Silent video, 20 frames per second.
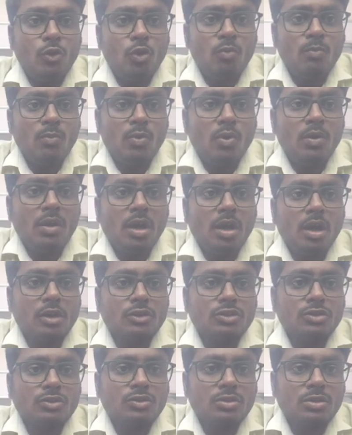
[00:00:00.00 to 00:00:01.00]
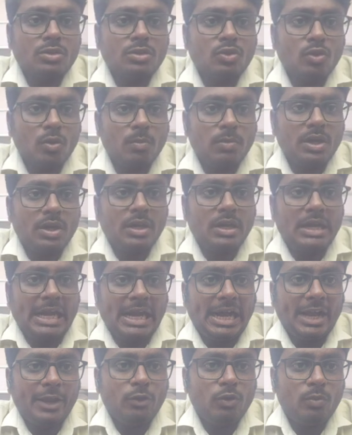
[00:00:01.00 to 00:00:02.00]
IO mode or
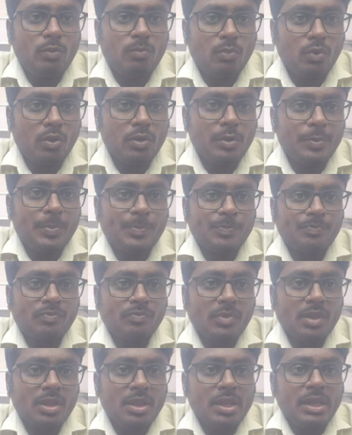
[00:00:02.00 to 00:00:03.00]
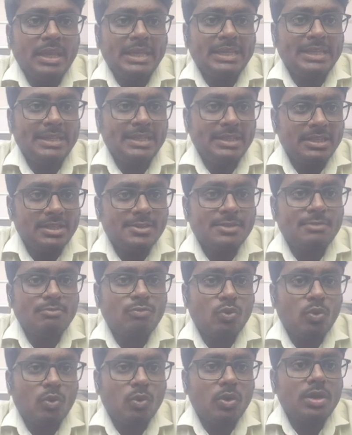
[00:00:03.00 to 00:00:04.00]
strobed IO mode, in
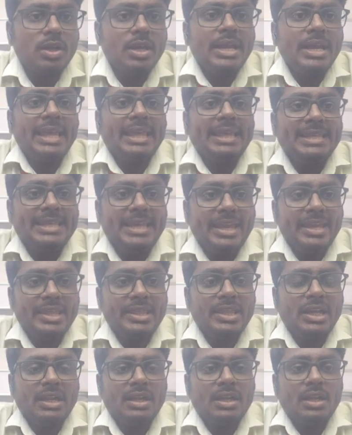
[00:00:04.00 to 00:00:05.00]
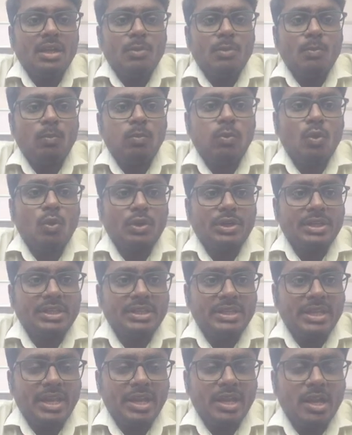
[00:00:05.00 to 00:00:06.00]
this mode either
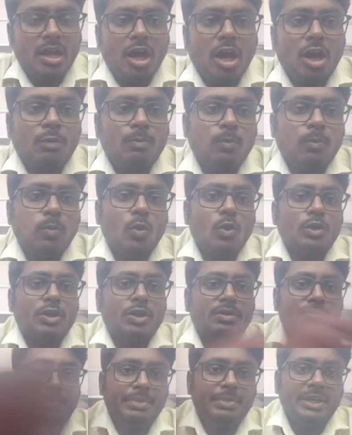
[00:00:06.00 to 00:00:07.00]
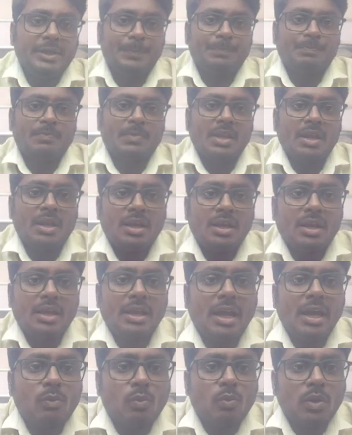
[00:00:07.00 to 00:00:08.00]
port A or port B
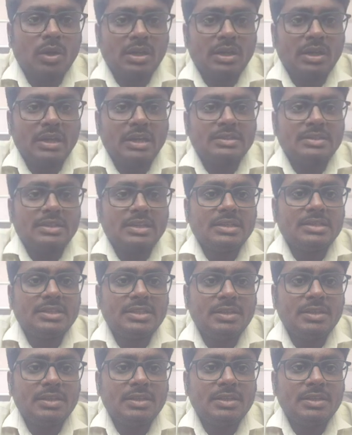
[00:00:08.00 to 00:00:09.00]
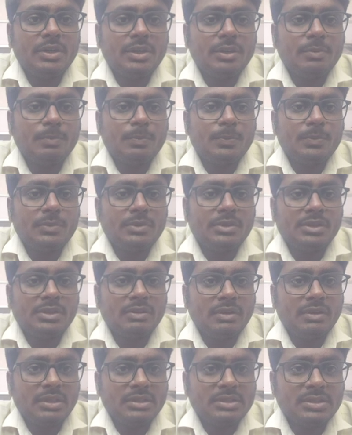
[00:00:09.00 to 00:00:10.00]
can work as simple
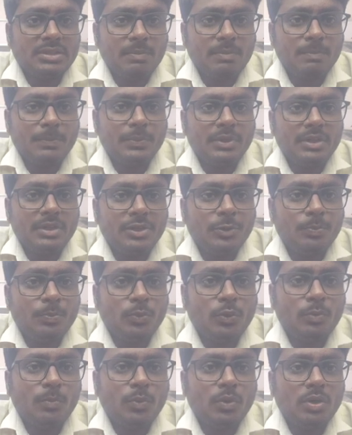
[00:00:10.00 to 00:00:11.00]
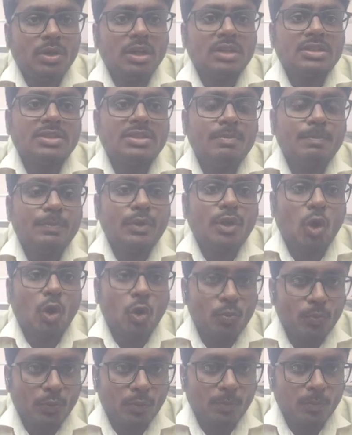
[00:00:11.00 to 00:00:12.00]
input port or
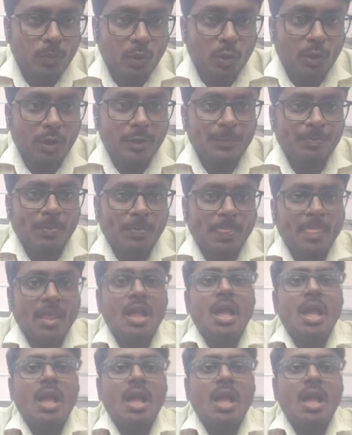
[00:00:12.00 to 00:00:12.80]
simple output port,